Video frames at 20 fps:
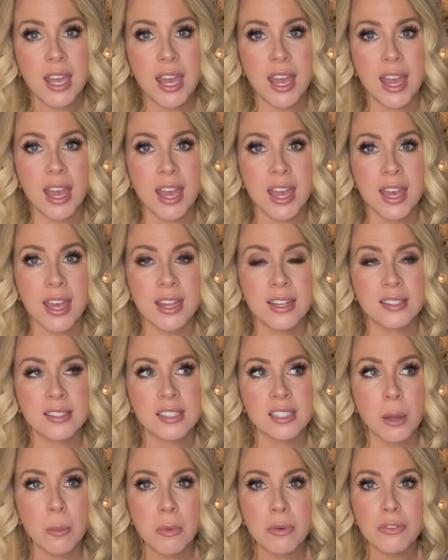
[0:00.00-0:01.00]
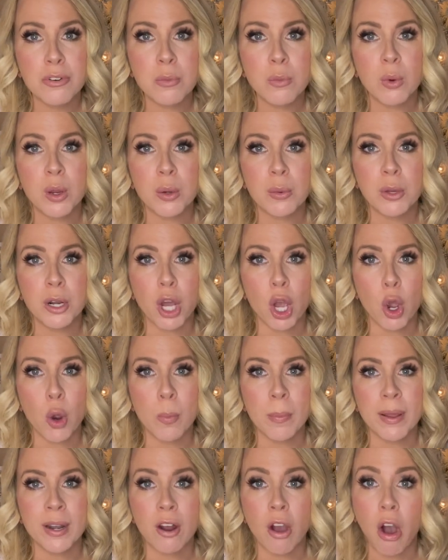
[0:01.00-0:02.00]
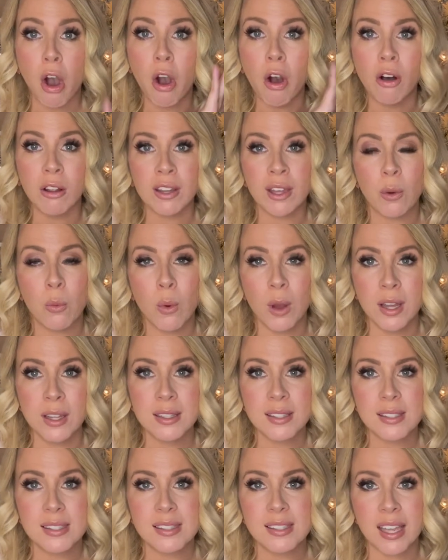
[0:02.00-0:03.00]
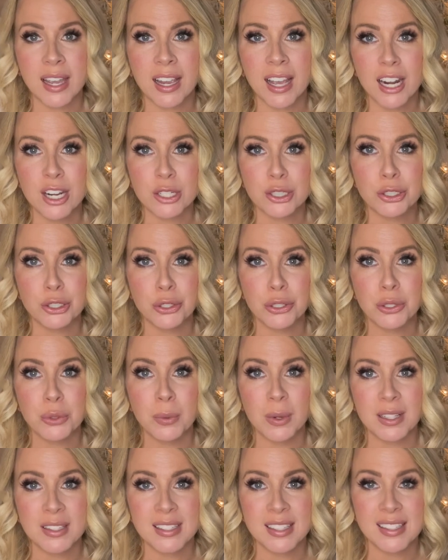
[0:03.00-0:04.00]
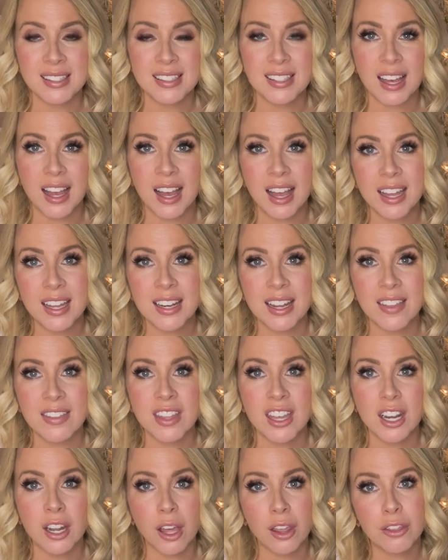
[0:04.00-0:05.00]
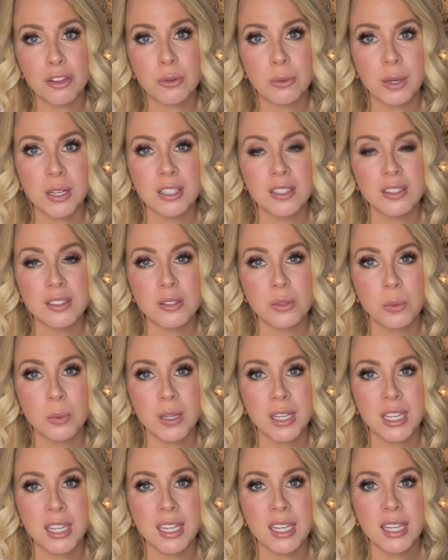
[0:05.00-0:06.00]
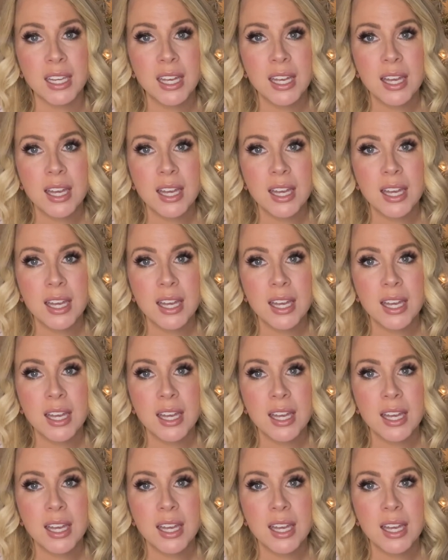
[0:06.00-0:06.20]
and some of them we would open all at once and kind of show you what's inside, and then other ones we